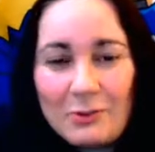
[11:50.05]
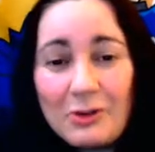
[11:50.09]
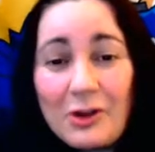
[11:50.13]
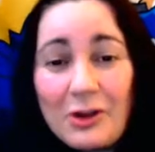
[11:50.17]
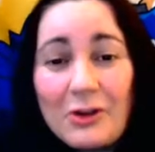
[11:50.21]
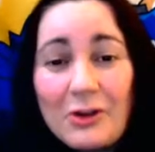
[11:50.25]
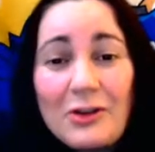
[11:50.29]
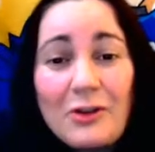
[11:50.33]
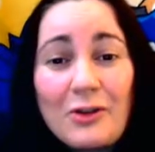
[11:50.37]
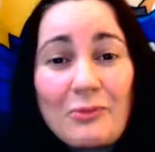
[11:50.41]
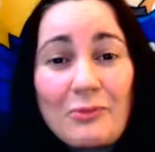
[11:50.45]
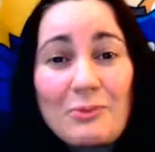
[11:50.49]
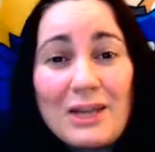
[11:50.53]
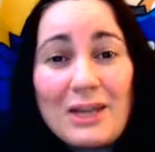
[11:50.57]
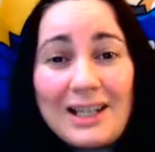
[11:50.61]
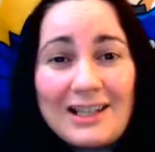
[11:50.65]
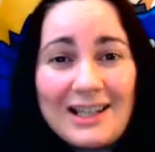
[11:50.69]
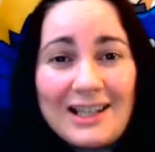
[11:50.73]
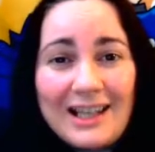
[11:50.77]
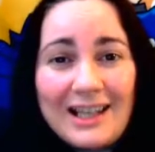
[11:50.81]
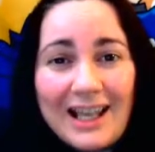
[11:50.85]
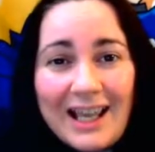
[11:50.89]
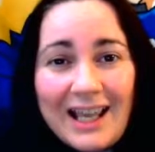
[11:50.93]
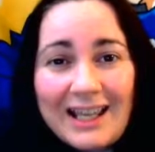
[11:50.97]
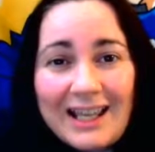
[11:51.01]
Now that I've made
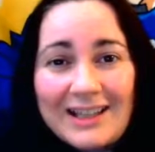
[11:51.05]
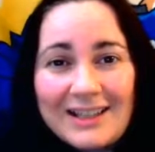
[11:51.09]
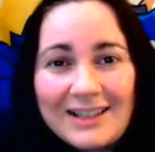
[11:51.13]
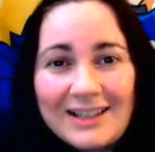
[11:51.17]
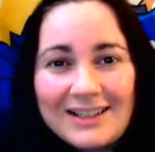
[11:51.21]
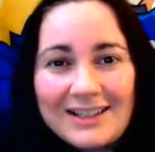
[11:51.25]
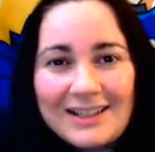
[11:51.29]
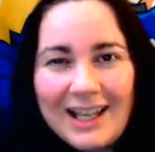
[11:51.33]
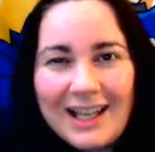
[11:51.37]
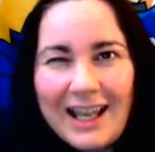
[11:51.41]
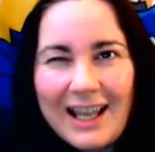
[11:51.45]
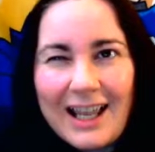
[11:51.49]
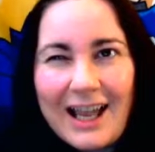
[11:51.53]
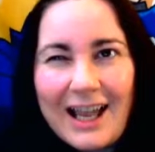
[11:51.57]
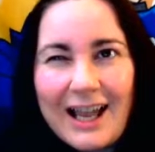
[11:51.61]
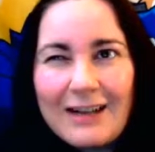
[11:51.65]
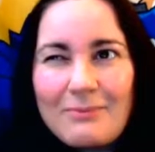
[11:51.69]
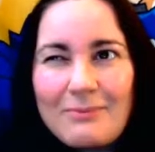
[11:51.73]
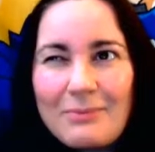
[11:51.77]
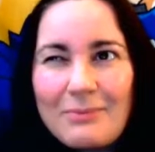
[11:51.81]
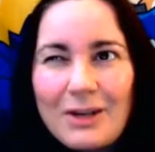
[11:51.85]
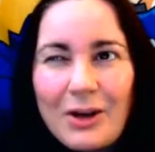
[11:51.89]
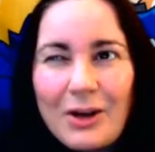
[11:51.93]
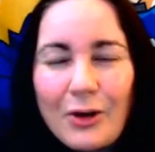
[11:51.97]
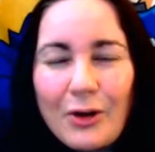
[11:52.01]
the edits, I
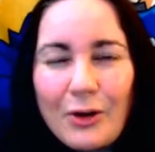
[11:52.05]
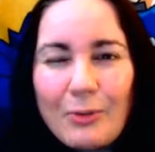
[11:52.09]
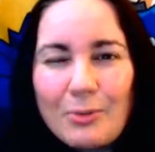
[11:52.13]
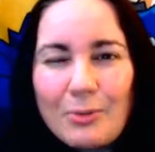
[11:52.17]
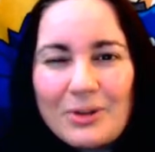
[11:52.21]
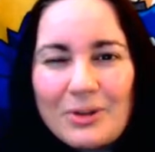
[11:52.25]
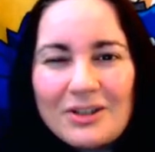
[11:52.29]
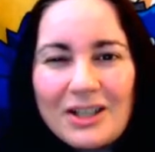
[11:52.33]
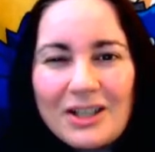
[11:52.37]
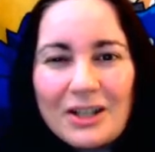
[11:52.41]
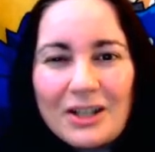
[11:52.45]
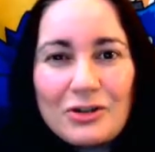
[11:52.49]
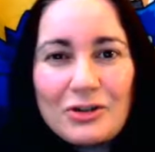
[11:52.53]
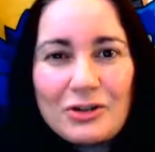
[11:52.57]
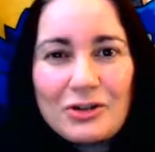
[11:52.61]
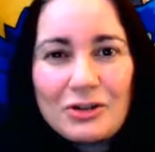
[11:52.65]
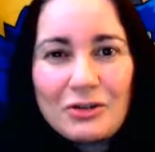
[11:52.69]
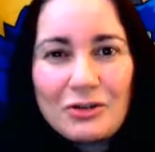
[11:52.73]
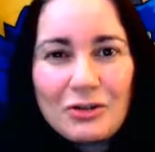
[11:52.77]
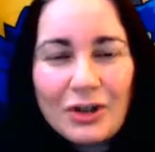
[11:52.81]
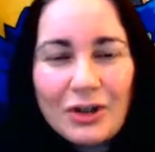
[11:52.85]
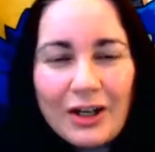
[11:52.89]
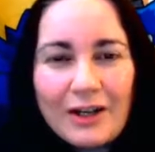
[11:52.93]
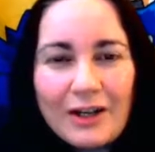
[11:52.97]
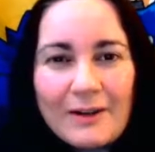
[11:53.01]
can't be 100%
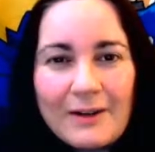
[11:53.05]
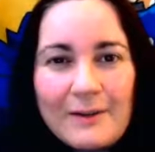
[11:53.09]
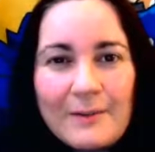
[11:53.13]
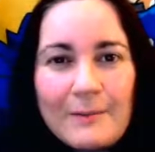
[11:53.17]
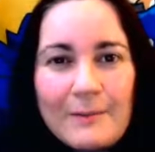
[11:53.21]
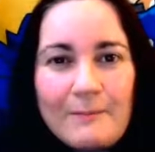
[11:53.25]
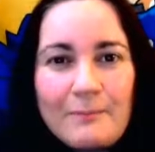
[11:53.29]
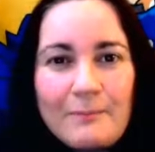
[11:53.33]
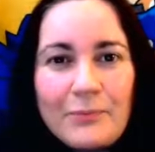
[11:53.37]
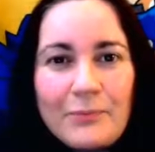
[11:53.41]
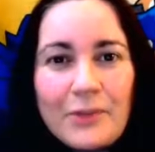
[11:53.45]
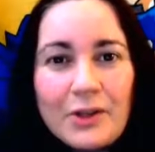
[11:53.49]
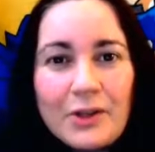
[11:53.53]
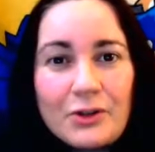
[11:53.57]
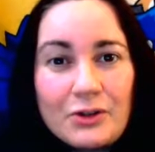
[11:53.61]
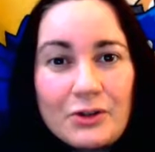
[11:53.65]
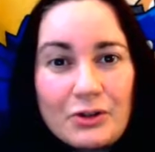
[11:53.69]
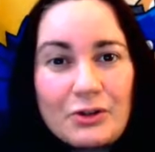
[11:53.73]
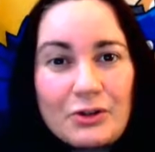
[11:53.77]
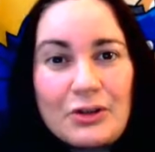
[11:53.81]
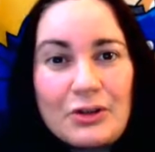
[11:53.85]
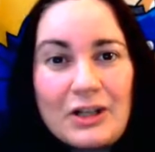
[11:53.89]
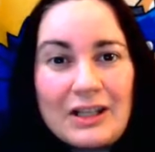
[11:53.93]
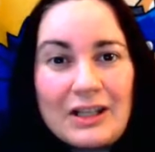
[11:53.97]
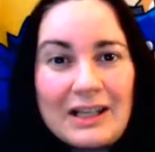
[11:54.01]
sure that
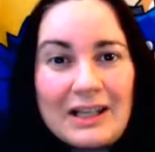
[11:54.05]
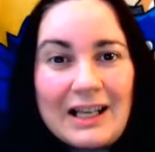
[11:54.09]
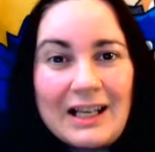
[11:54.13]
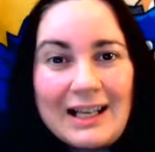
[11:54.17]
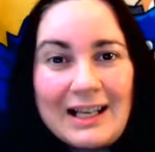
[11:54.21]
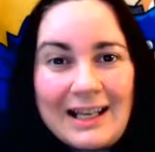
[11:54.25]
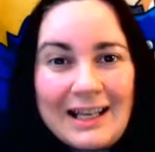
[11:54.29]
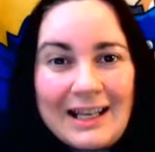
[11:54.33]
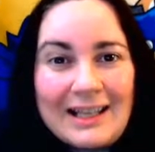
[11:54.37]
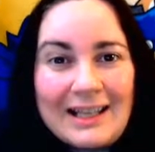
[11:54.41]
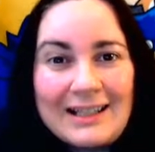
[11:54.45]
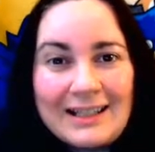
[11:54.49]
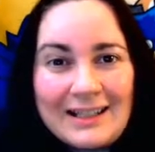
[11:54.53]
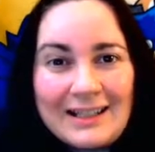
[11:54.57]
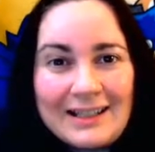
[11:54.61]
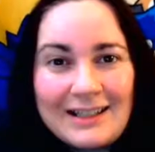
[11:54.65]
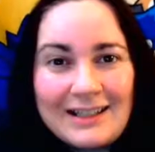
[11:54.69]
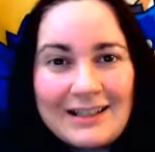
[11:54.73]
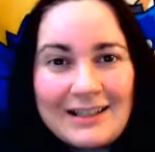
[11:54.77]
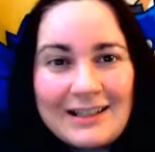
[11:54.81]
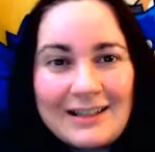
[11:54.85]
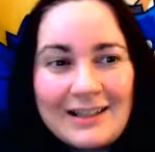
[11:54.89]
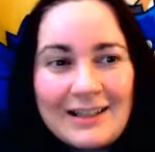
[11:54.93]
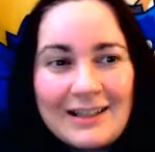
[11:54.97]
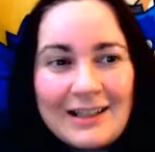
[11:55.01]
during that
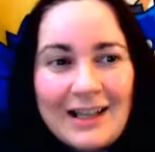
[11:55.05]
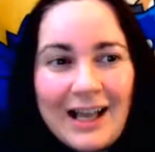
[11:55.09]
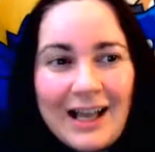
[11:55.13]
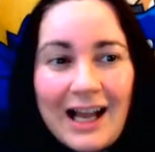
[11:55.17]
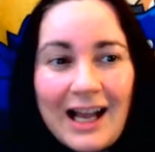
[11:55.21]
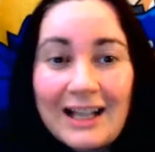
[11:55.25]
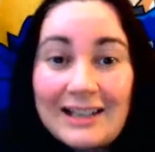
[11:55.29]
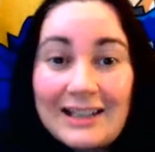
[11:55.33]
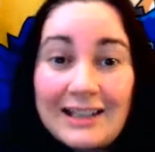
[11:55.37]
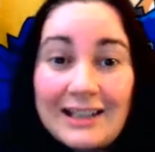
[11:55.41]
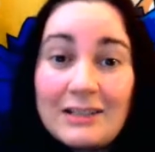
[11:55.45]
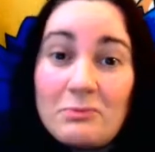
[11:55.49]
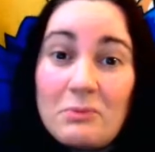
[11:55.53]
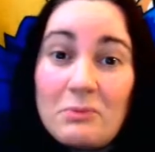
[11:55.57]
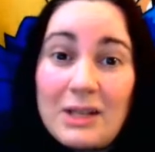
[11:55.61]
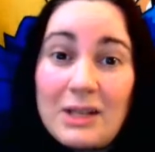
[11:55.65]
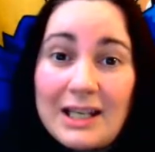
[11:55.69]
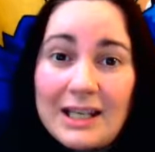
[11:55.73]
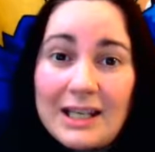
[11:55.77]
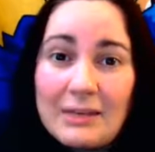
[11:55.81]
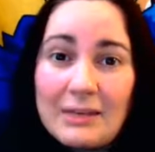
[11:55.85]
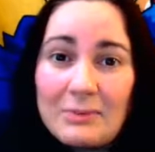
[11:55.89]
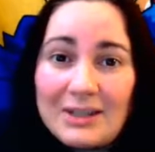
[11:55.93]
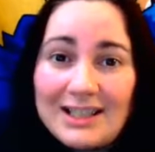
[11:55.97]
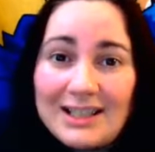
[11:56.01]
editing I didn't
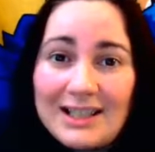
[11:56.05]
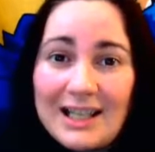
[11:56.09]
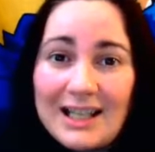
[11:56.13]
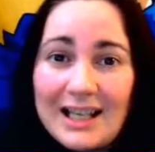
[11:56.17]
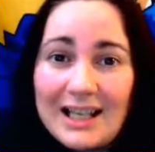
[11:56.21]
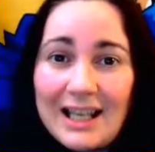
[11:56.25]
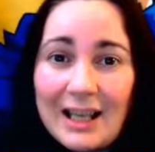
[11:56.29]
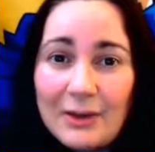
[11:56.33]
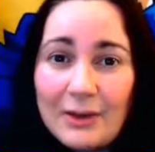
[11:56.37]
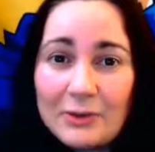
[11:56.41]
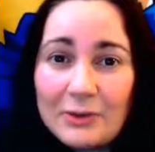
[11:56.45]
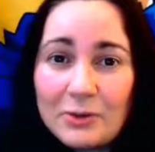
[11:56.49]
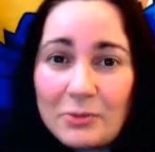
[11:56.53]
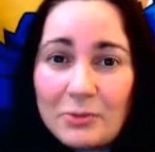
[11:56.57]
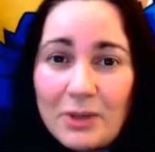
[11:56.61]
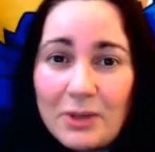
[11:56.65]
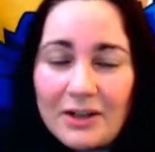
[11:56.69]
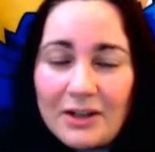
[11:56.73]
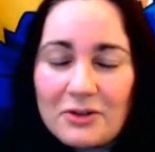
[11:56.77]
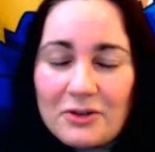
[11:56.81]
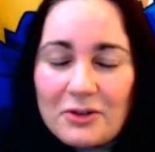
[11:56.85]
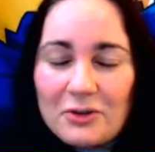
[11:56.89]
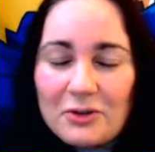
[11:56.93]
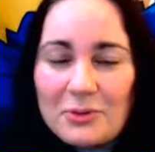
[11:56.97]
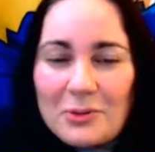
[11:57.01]
make a mistake
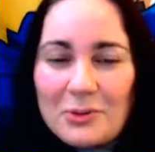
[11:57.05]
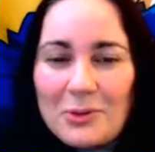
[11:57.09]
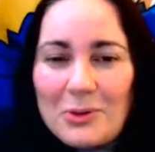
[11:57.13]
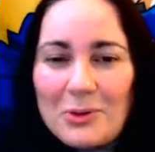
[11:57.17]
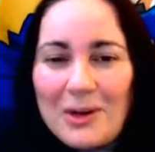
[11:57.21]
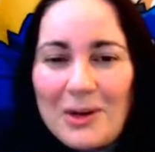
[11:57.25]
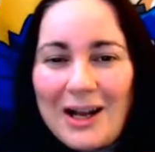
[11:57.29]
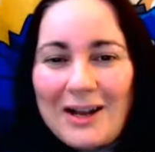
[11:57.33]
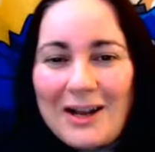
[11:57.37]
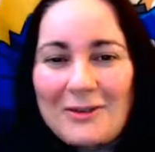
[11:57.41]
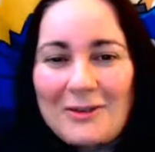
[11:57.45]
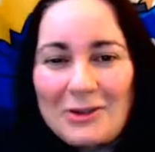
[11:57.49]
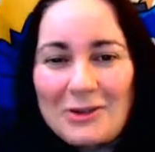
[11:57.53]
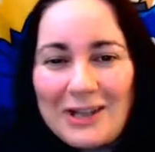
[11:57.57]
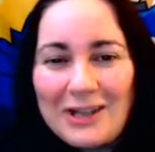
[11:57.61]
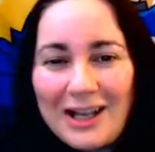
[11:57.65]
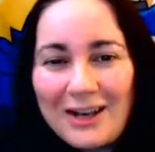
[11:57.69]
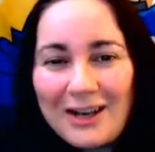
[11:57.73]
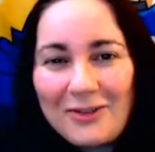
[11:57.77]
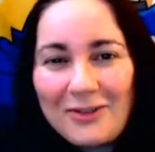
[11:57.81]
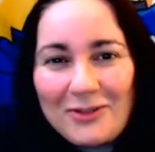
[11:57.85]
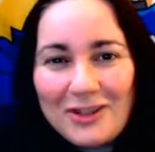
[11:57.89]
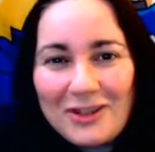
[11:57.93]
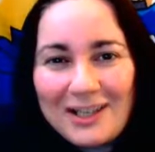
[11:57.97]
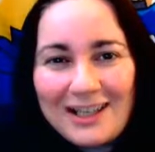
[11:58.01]
elsewhere, so I'm going to
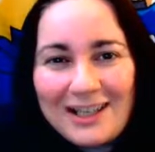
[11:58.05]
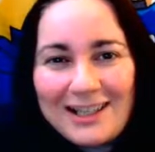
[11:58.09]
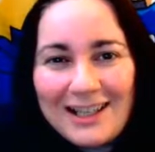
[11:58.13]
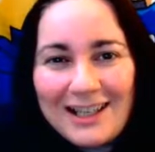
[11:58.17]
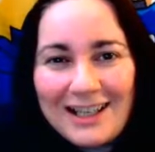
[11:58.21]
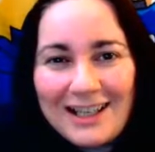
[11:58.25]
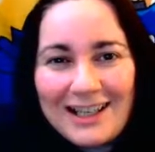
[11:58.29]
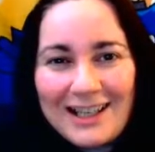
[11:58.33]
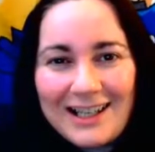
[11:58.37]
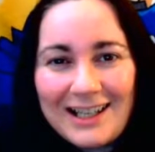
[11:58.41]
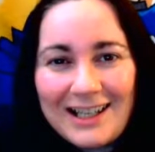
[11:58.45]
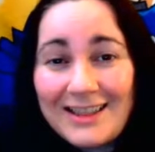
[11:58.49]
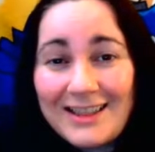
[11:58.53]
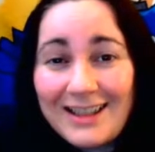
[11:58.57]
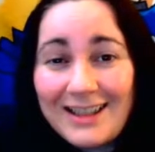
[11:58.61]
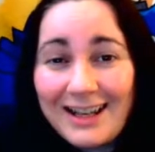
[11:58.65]
have to read it again.